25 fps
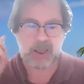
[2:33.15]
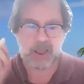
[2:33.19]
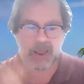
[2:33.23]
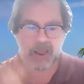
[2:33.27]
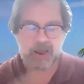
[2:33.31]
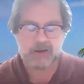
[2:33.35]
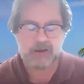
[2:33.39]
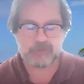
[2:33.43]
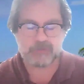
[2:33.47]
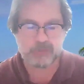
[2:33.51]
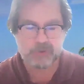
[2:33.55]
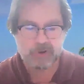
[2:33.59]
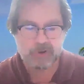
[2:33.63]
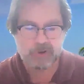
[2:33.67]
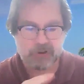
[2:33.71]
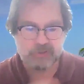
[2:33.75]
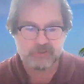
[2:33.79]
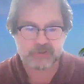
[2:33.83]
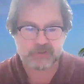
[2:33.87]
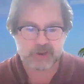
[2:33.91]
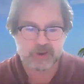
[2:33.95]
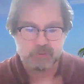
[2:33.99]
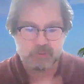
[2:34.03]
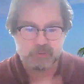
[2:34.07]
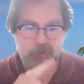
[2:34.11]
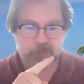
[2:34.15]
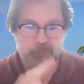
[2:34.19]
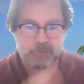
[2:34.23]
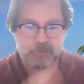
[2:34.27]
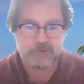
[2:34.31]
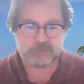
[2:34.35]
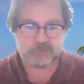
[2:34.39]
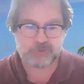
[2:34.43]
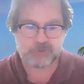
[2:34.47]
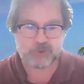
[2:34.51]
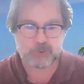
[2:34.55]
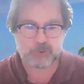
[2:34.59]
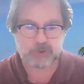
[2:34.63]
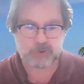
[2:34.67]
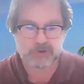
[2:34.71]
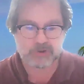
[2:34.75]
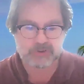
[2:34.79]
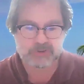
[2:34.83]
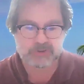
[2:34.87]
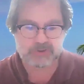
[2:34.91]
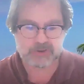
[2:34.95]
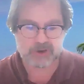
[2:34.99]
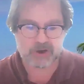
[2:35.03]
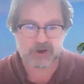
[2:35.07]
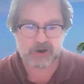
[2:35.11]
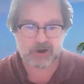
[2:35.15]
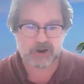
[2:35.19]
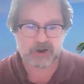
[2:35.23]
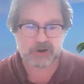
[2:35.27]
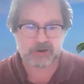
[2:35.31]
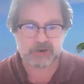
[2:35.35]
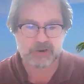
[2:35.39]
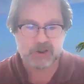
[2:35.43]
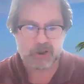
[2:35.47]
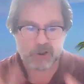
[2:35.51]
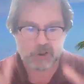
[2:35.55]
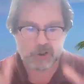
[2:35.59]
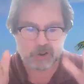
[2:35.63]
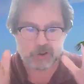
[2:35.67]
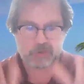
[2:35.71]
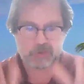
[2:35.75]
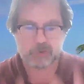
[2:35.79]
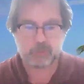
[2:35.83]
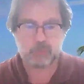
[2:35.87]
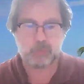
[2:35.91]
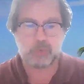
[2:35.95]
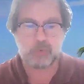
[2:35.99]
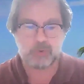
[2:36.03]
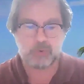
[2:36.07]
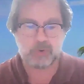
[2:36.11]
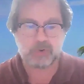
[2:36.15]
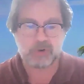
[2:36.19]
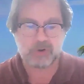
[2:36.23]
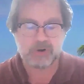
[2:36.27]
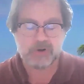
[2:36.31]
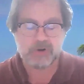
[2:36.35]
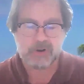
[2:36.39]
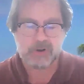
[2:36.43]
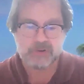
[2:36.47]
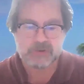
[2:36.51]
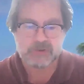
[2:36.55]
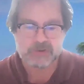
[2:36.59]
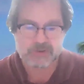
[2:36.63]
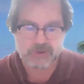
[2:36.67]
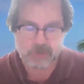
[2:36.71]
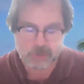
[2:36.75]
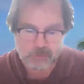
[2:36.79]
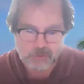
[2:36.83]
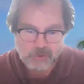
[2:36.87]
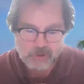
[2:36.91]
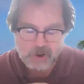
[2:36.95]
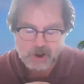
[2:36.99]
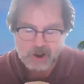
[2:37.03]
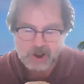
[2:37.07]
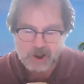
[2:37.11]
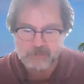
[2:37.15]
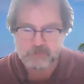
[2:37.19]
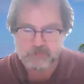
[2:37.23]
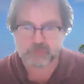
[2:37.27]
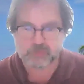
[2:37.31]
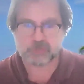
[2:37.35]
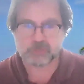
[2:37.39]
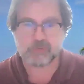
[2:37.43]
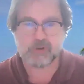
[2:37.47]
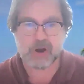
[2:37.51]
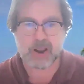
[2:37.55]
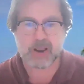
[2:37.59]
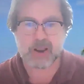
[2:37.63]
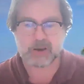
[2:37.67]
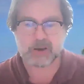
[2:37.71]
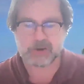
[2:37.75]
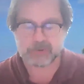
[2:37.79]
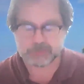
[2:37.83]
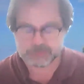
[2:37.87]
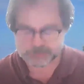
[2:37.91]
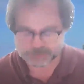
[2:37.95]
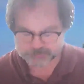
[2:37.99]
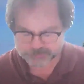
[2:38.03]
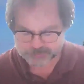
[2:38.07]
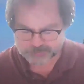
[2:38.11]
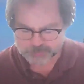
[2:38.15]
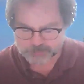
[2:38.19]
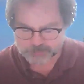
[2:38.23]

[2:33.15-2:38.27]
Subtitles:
Everything would be focused on the war. So I pray